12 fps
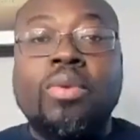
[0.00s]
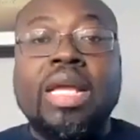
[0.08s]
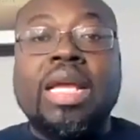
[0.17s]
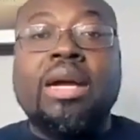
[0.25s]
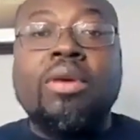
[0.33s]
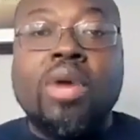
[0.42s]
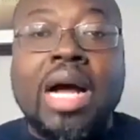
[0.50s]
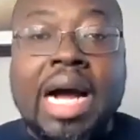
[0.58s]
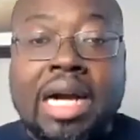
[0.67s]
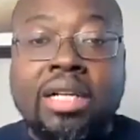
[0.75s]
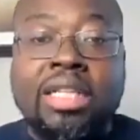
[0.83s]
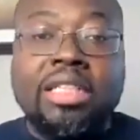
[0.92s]
and we
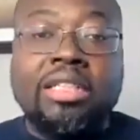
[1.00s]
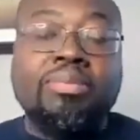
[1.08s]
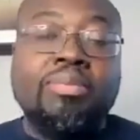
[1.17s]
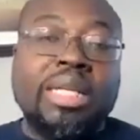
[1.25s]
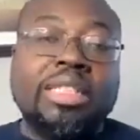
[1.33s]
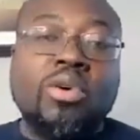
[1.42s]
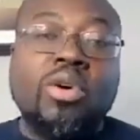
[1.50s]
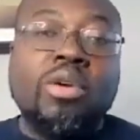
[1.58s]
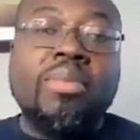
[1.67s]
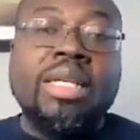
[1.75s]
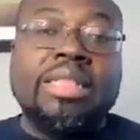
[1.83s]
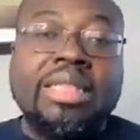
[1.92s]
hired this
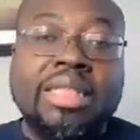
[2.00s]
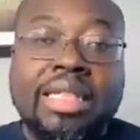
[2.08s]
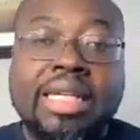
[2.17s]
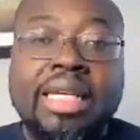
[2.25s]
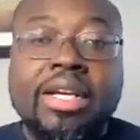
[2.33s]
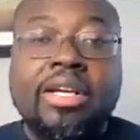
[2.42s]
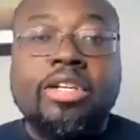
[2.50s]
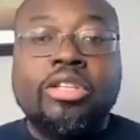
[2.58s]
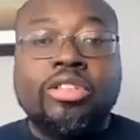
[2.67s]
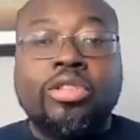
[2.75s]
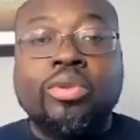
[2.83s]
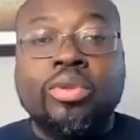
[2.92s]
mentor mentee
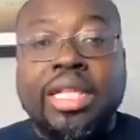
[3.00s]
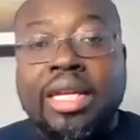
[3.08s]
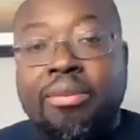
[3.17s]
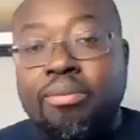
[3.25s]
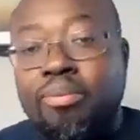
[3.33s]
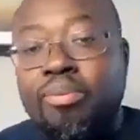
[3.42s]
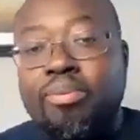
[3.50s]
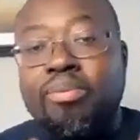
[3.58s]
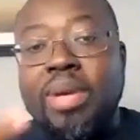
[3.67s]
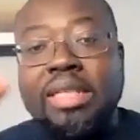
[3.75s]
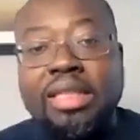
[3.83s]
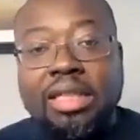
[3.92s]
to then
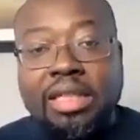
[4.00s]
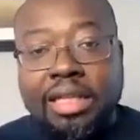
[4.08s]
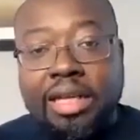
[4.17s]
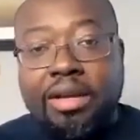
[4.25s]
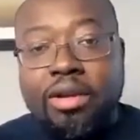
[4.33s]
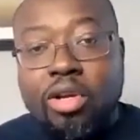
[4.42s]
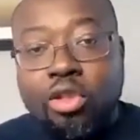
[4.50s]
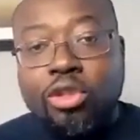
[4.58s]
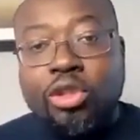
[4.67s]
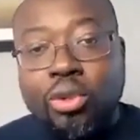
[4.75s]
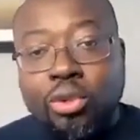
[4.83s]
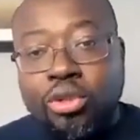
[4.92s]
basically
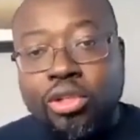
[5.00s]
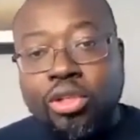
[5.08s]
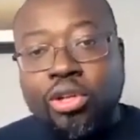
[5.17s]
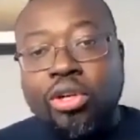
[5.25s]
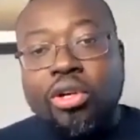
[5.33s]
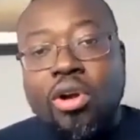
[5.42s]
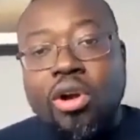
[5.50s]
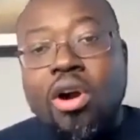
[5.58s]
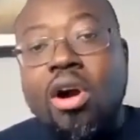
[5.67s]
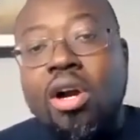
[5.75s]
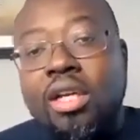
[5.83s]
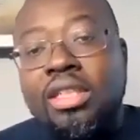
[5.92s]
tutor
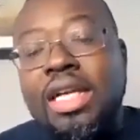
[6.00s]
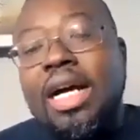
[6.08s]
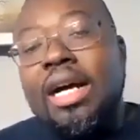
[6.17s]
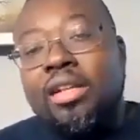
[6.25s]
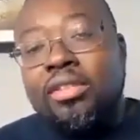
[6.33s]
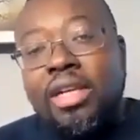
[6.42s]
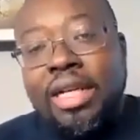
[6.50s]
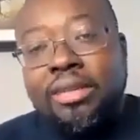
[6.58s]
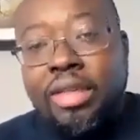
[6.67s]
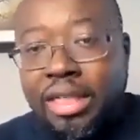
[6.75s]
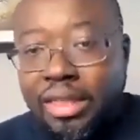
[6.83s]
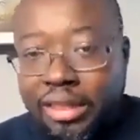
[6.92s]
our child,
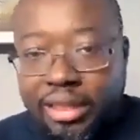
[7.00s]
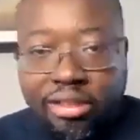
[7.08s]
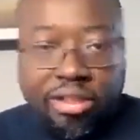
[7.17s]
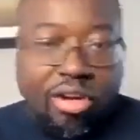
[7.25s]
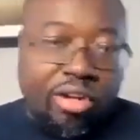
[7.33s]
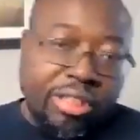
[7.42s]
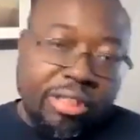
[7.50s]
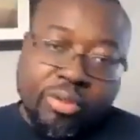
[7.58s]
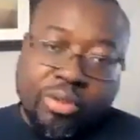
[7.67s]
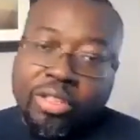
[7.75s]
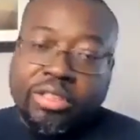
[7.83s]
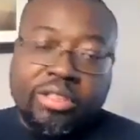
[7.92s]
right? These all
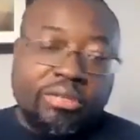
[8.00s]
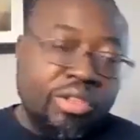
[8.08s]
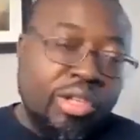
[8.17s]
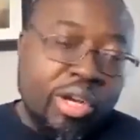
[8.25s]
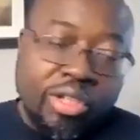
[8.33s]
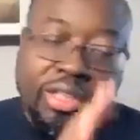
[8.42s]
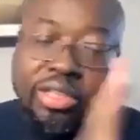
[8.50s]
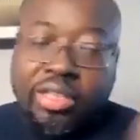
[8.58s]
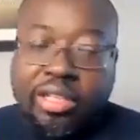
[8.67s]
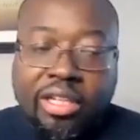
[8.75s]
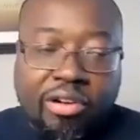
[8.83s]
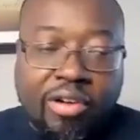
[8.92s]
these words, if you go
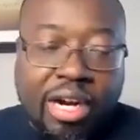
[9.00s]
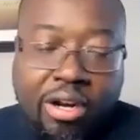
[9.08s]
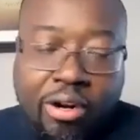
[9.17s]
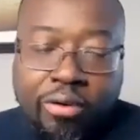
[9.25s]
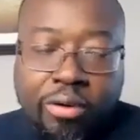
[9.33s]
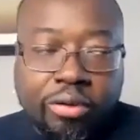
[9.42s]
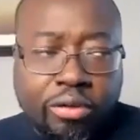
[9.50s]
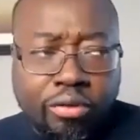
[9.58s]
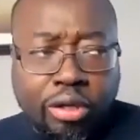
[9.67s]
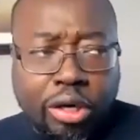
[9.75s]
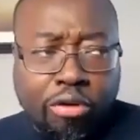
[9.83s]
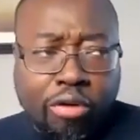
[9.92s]
look, they're Greco
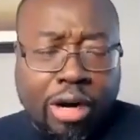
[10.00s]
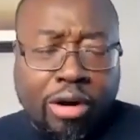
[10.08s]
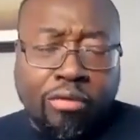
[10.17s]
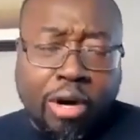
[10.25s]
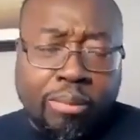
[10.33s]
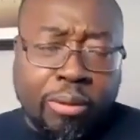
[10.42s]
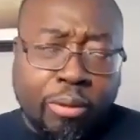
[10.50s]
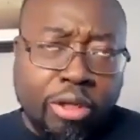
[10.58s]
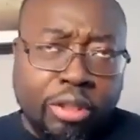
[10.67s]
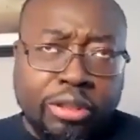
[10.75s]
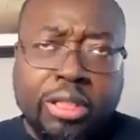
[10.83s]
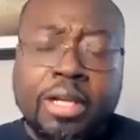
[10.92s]

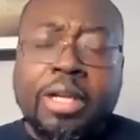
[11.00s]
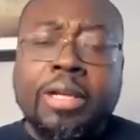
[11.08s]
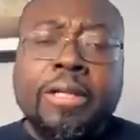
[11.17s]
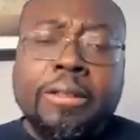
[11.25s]
Greco-Roman words.